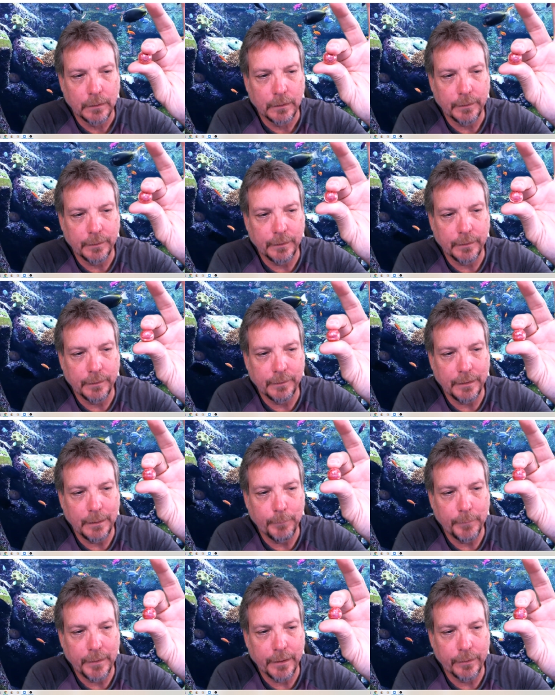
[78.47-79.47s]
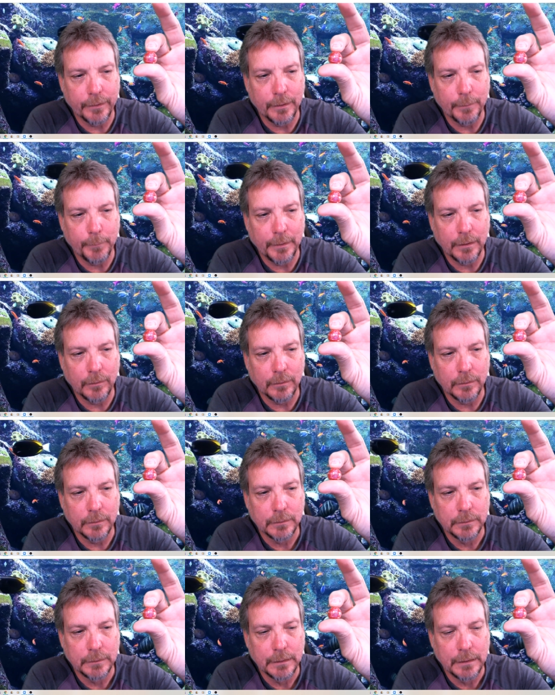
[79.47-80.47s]
You see the seam there in the middle.
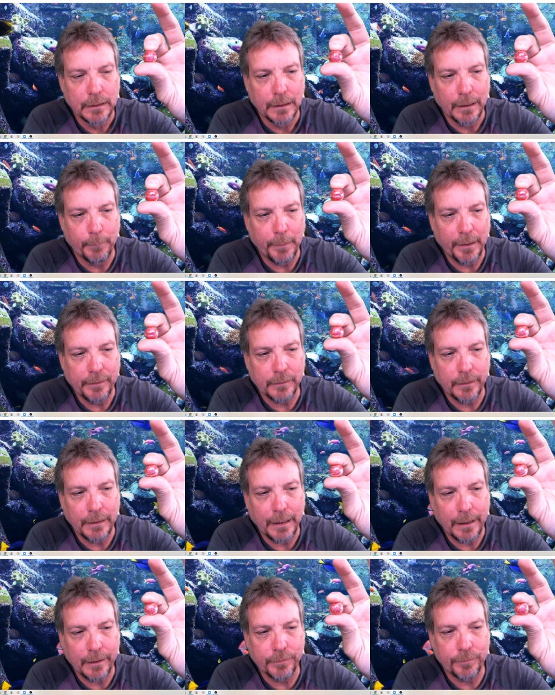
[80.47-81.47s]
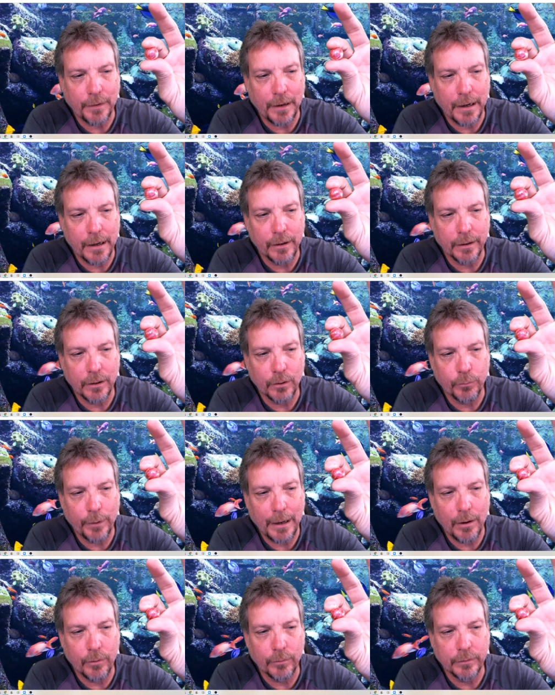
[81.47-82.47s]
And basically, that is fired at
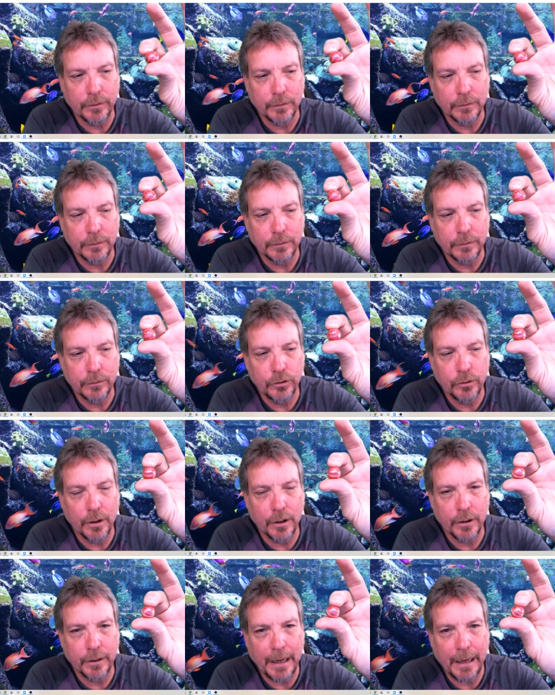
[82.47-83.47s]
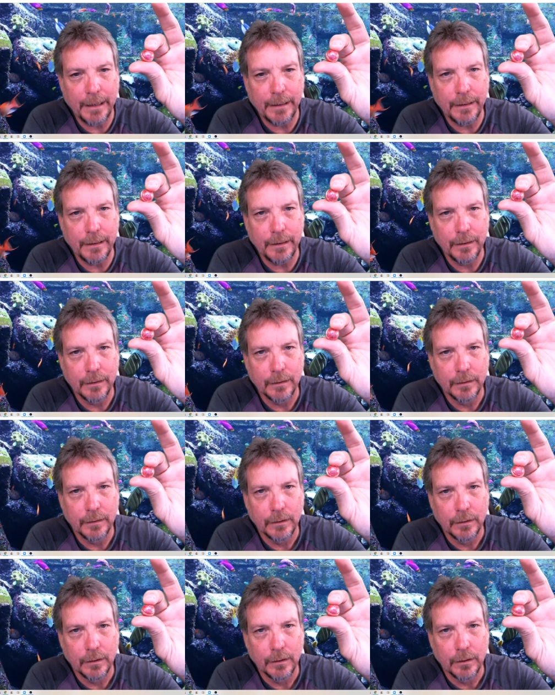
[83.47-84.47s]
around 280
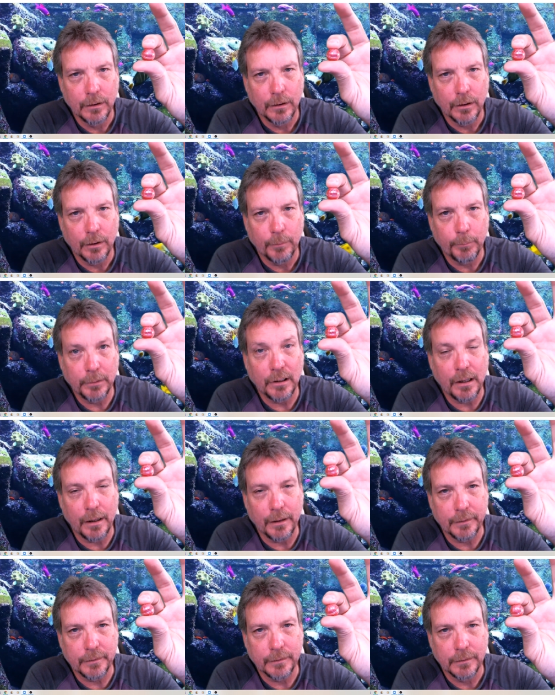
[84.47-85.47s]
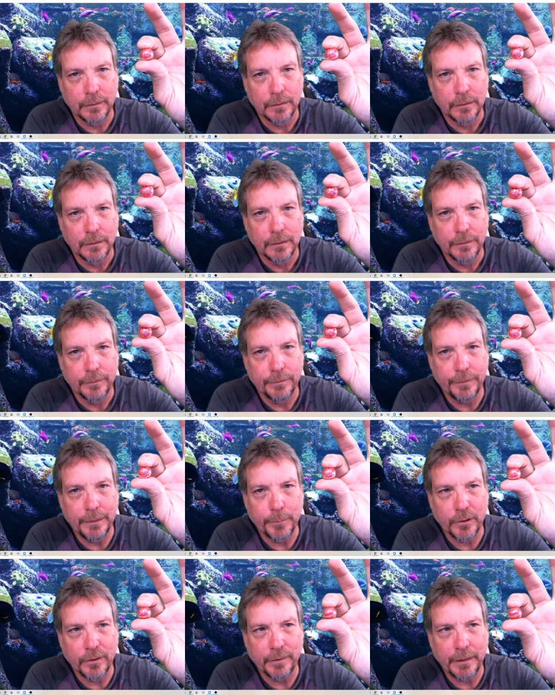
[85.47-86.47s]
plus
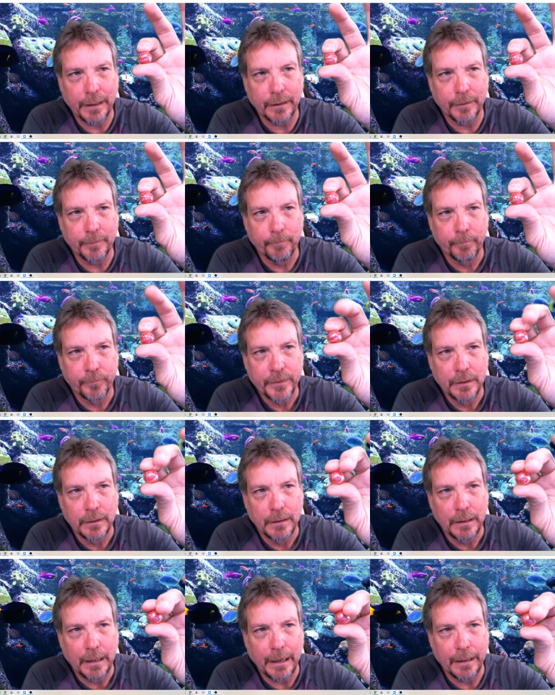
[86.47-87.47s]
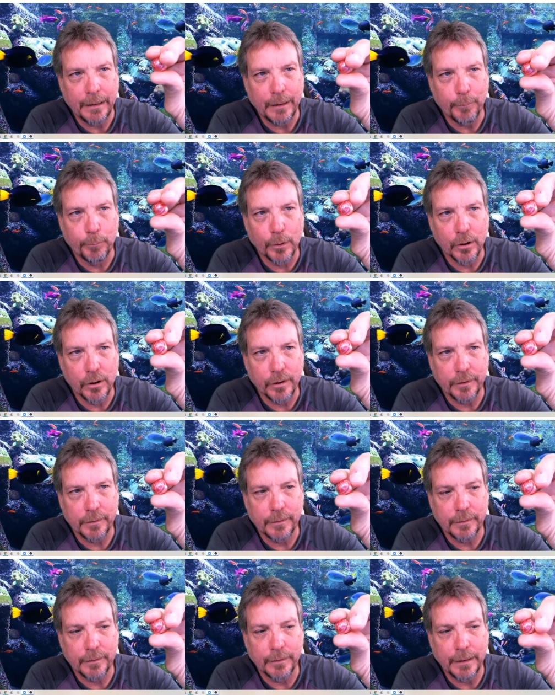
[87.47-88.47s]
feet per second and it
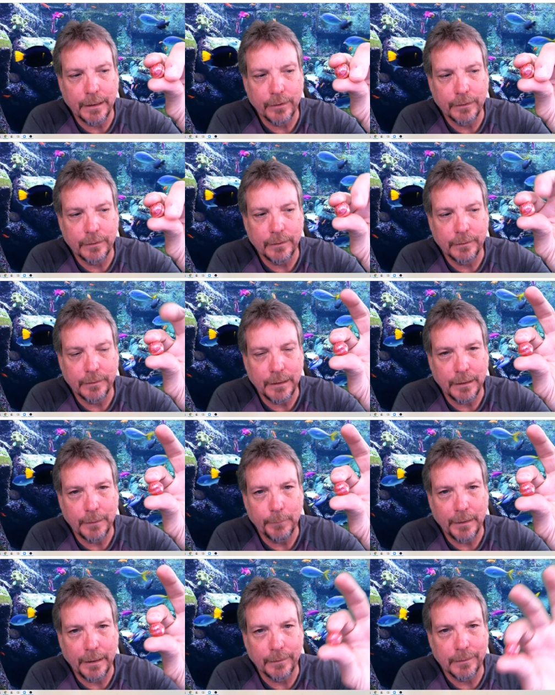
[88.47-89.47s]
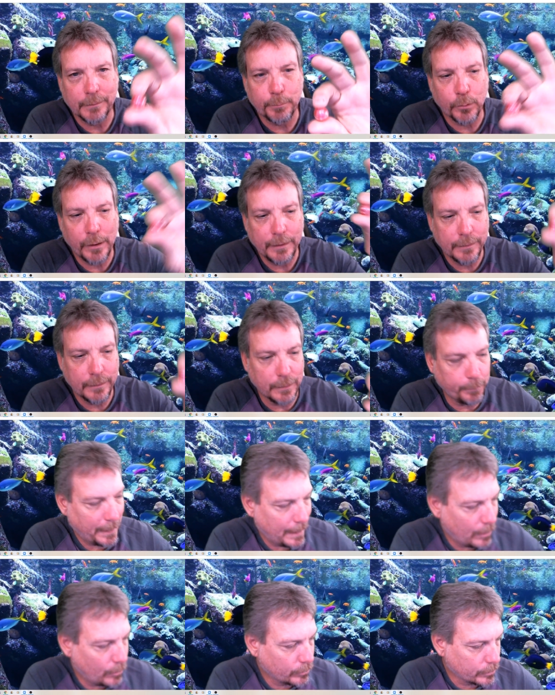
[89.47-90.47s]
bursts there at the seam and spreads the
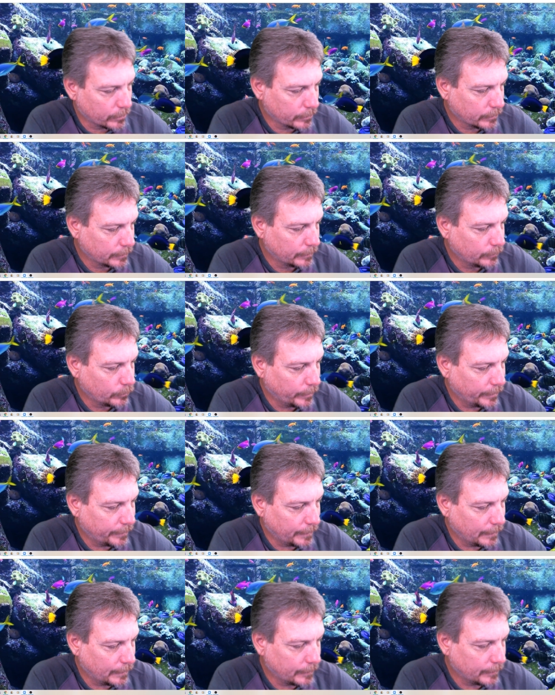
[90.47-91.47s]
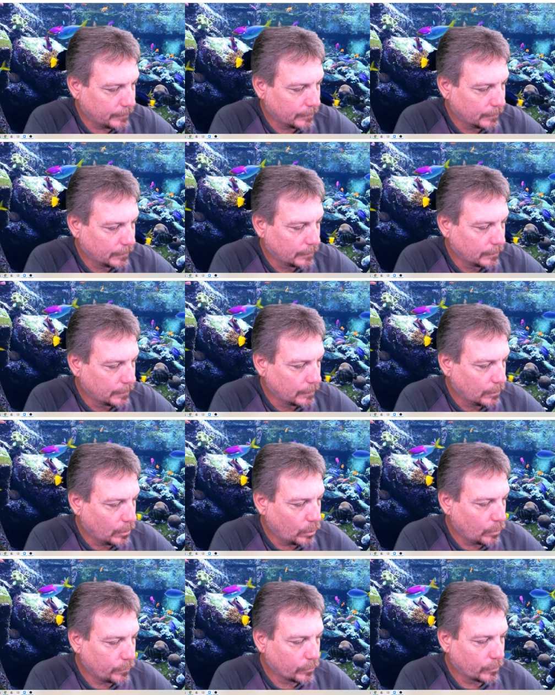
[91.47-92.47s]
powder within
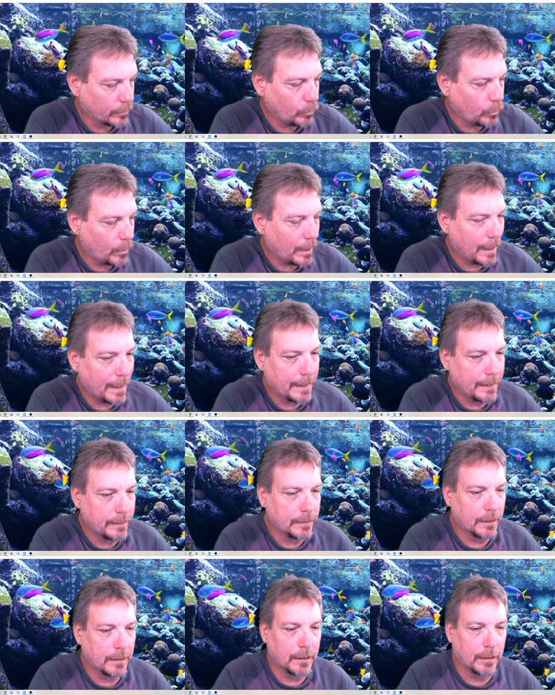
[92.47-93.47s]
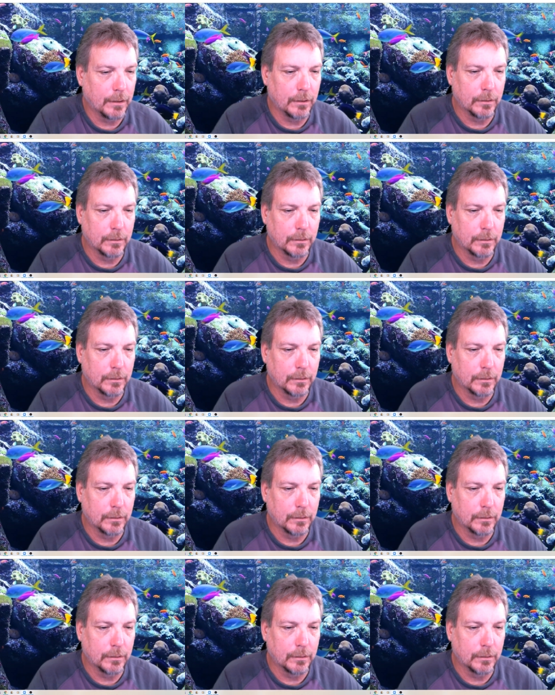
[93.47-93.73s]
over a wide uh,